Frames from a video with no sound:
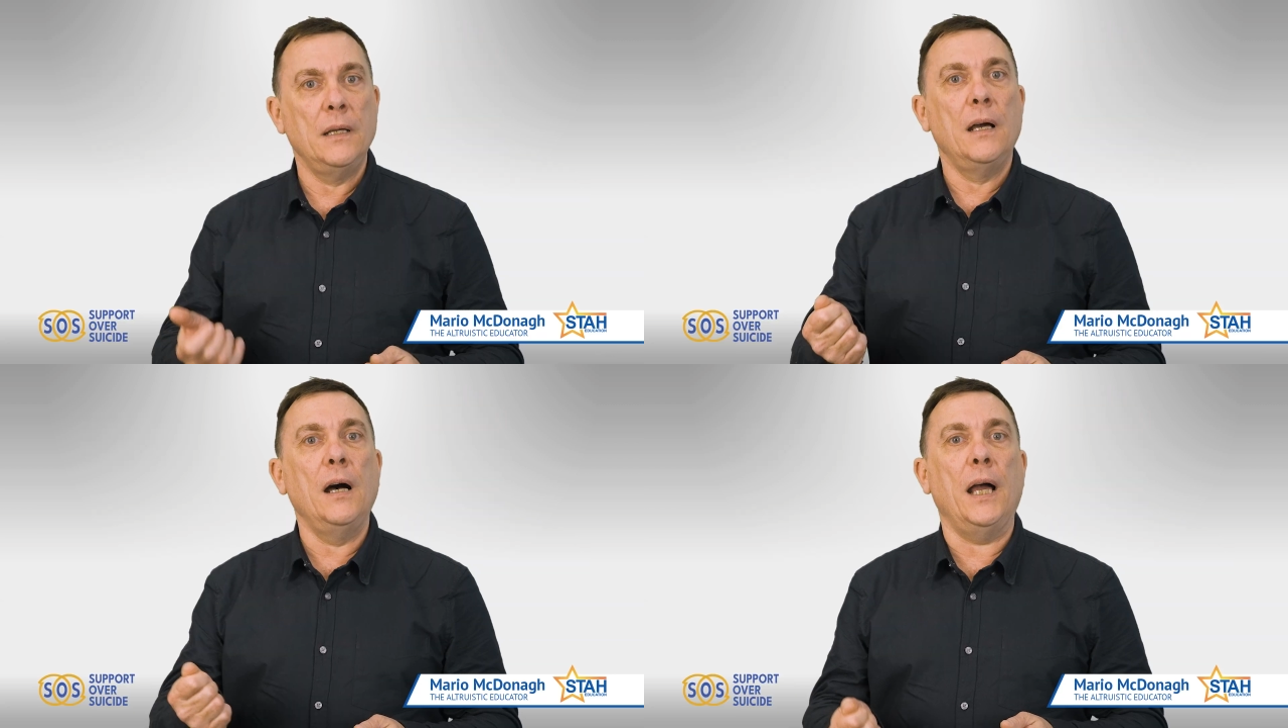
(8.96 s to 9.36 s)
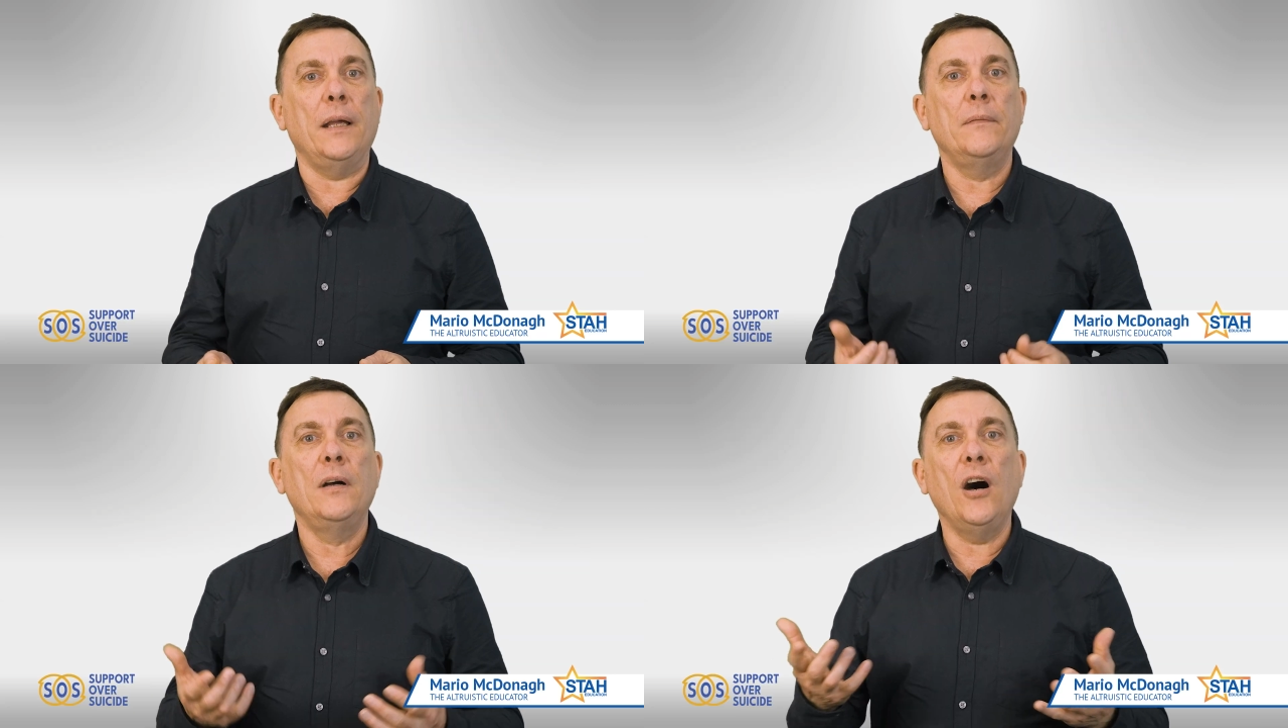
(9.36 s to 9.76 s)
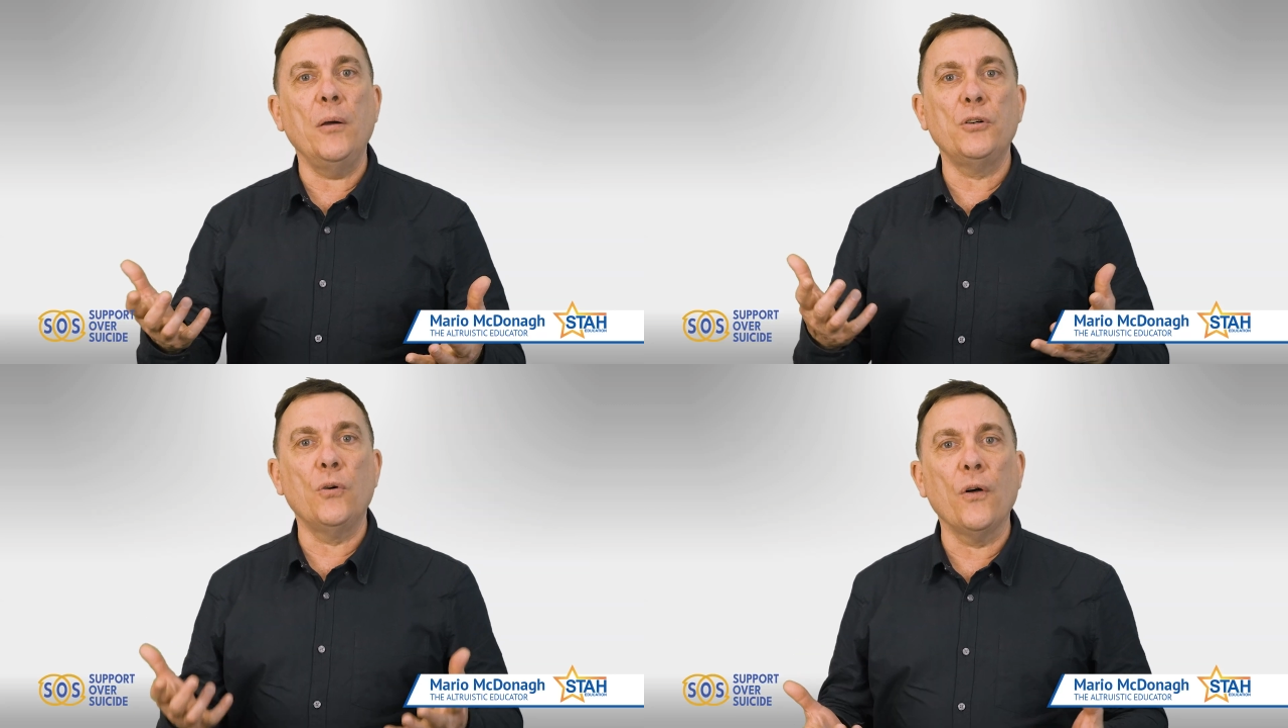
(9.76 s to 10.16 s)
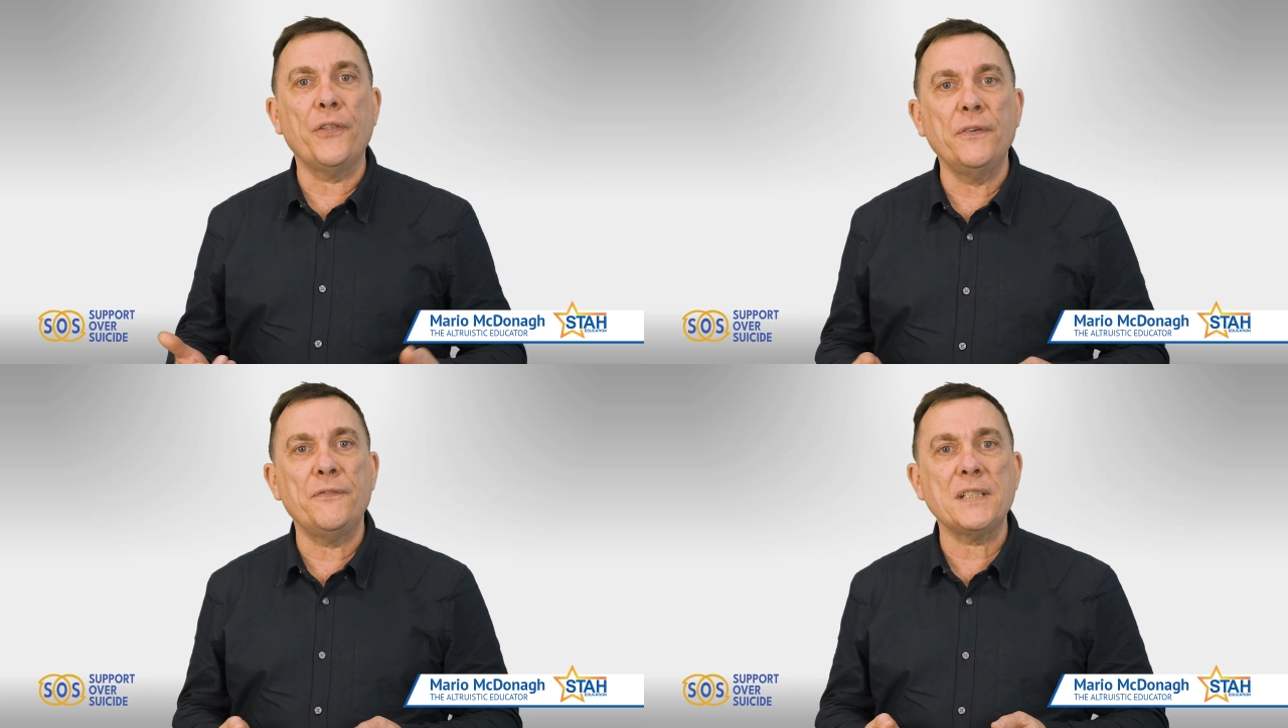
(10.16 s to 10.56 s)
Hi, I'm your
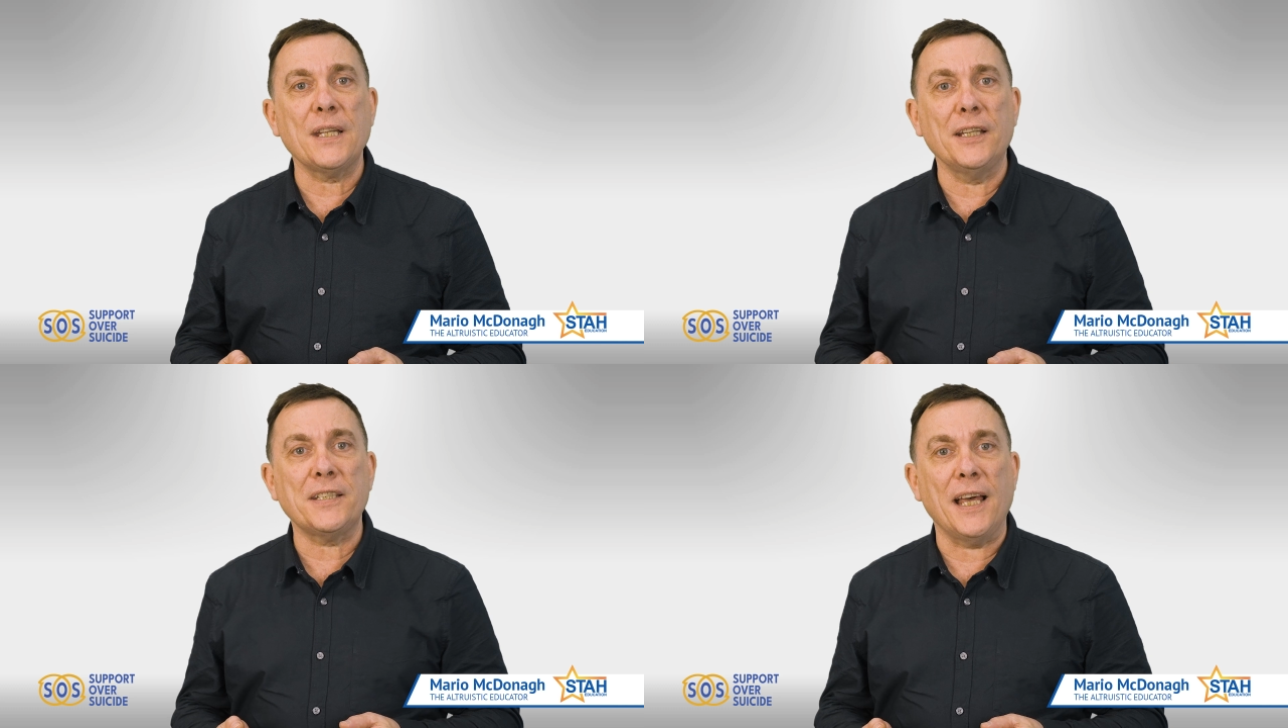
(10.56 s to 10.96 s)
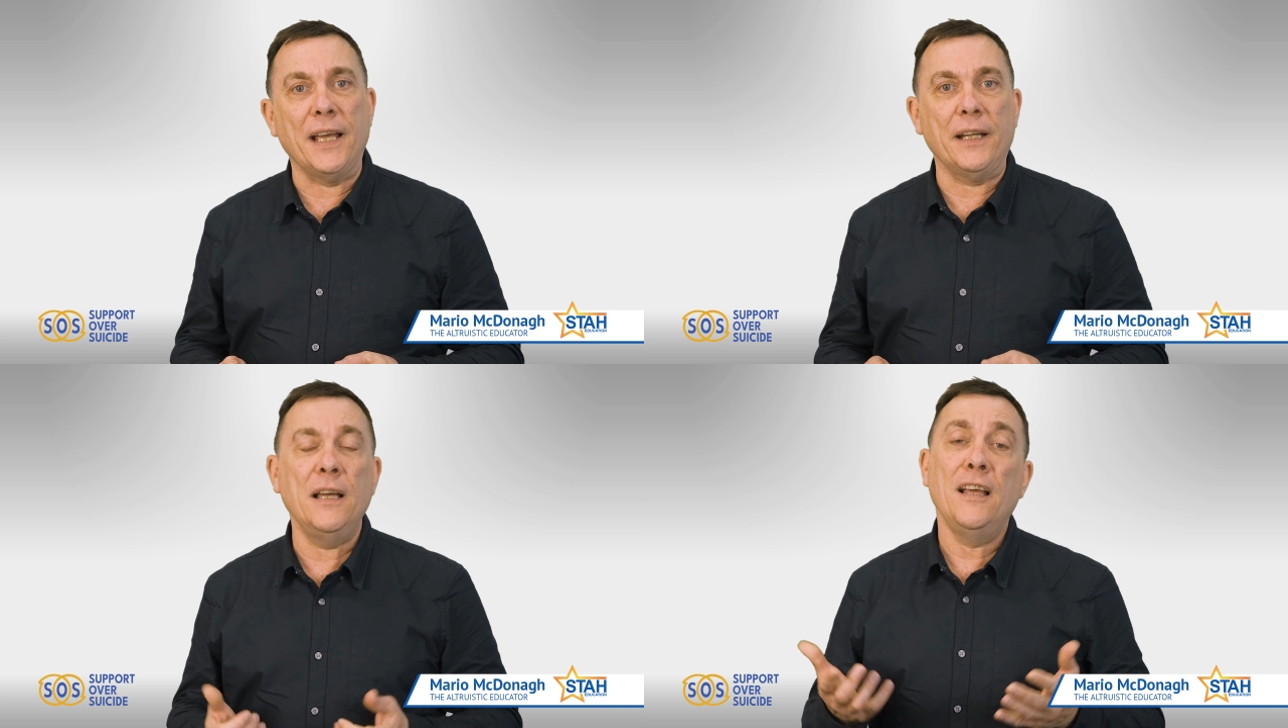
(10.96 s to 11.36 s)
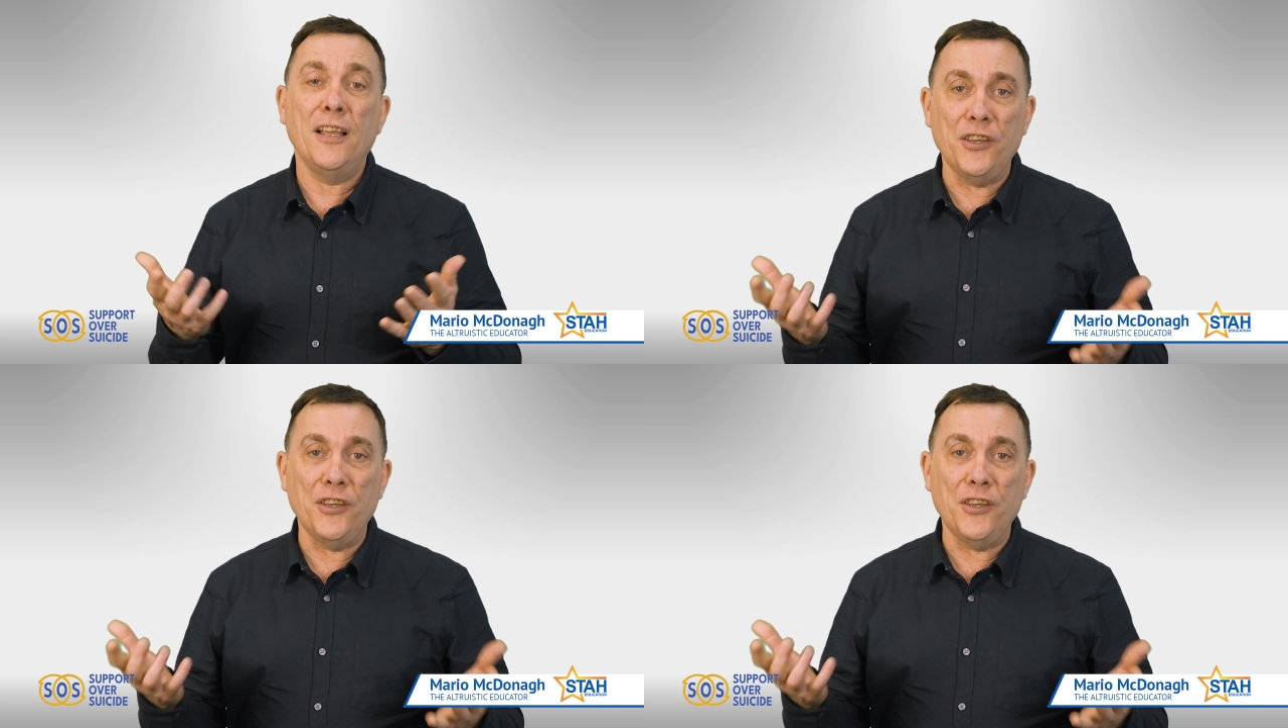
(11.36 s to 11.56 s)
author and facilitator,